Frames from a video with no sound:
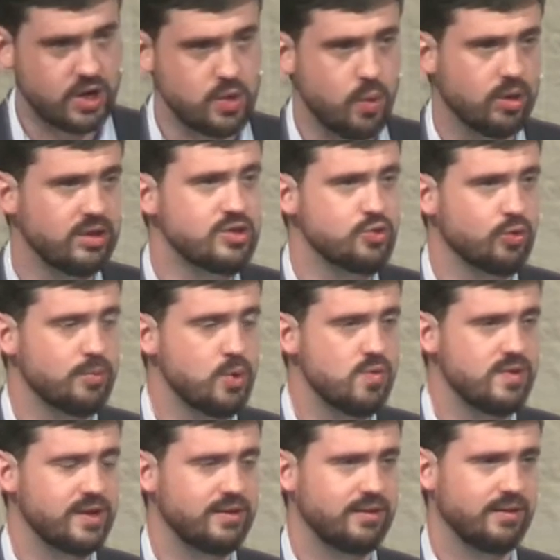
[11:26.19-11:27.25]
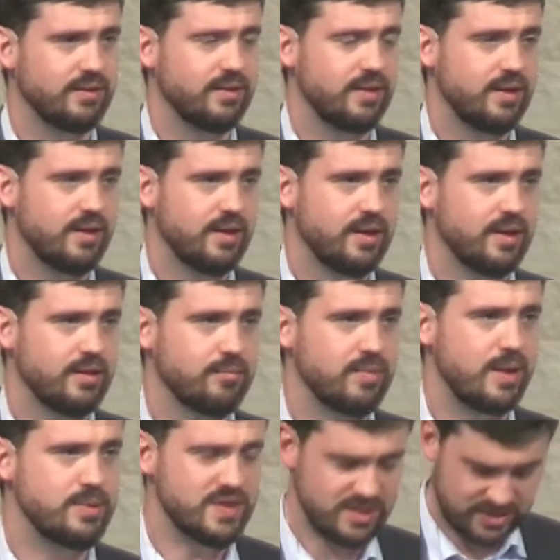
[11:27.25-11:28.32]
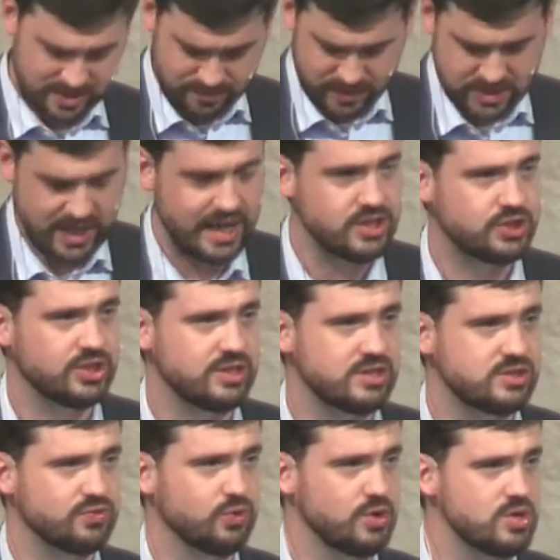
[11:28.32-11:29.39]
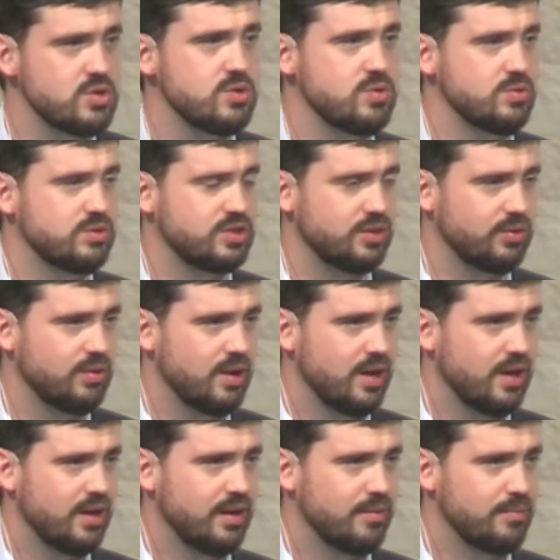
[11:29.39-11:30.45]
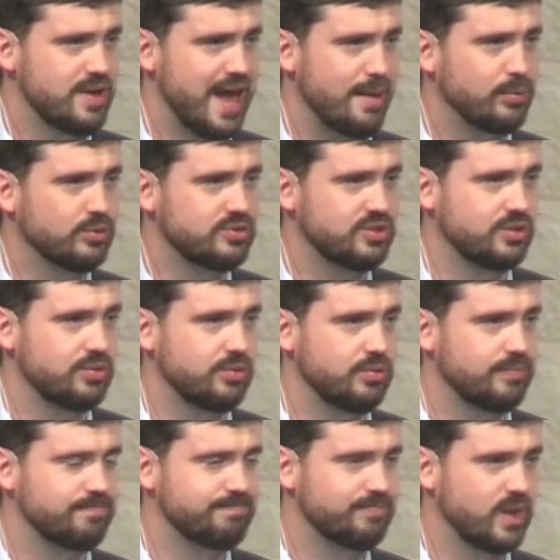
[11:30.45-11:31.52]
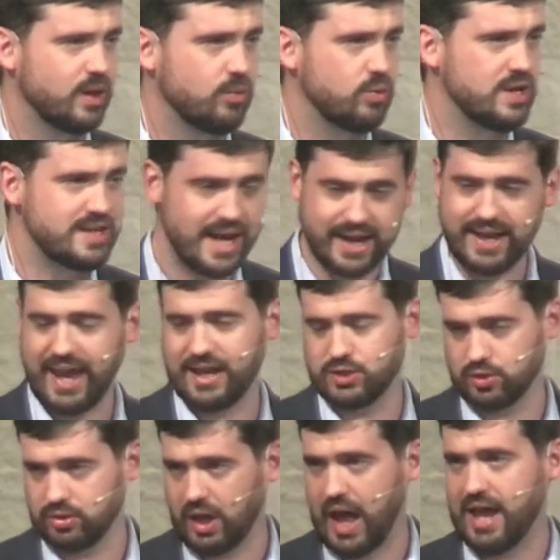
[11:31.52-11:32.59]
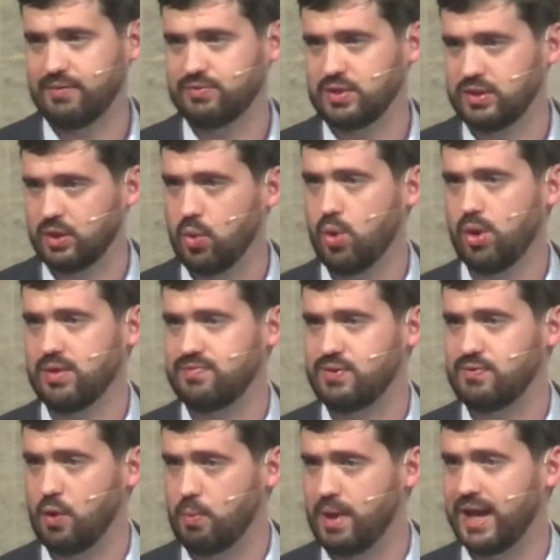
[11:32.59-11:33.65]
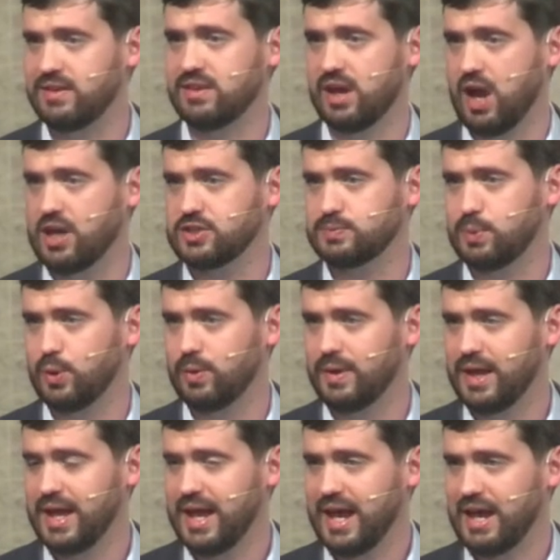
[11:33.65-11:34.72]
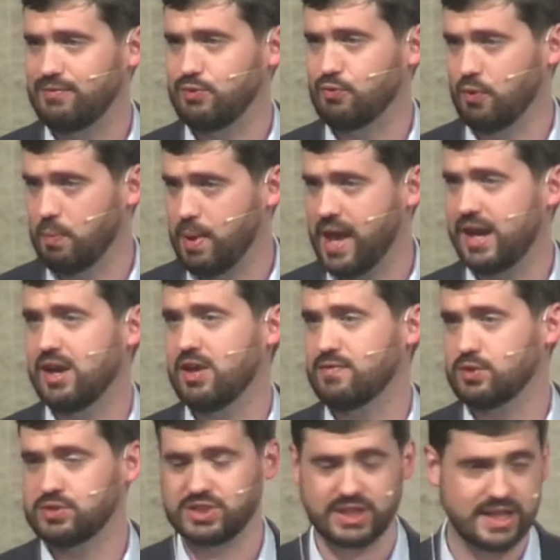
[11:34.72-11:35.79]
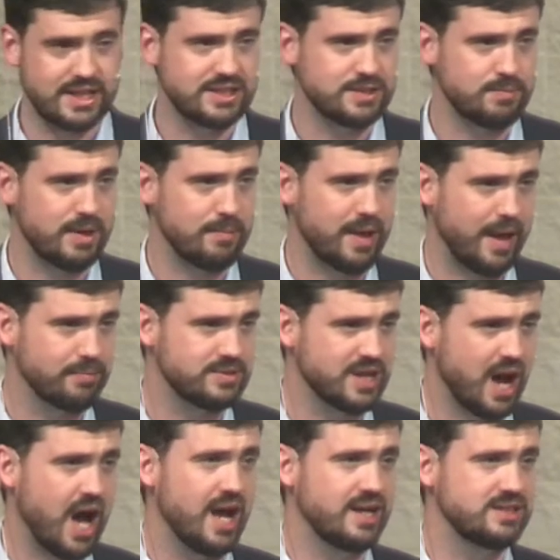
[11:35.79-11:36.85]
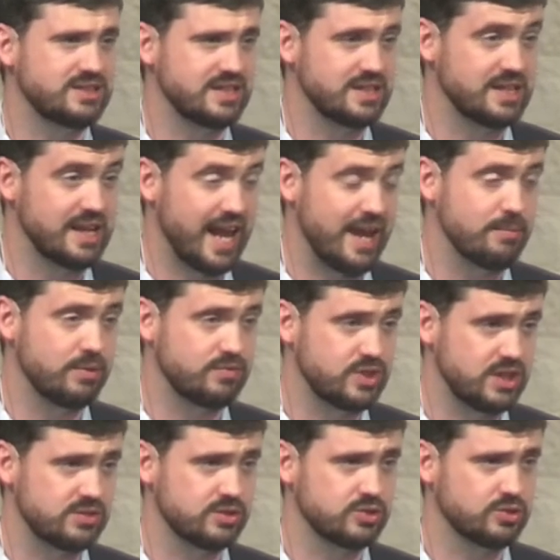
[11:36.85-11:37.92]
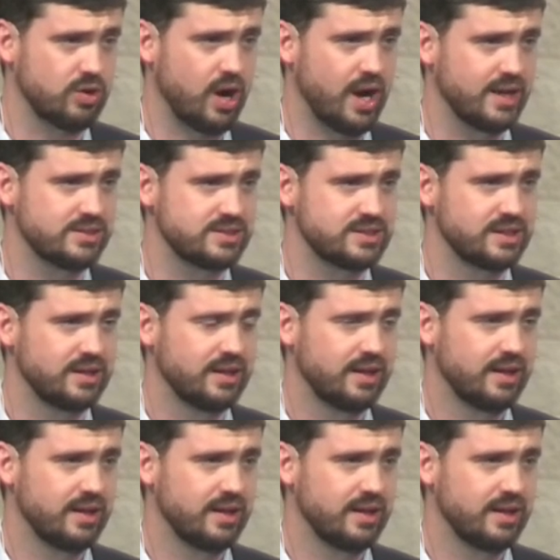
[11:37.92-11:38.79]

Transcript: Are you willing to remove it? Maybe this invitation is for you to be able to rededicate your life to the Lord if you've obeyed the gospel, if you've repented of your sins and been baptized in the name of Jesus Christ.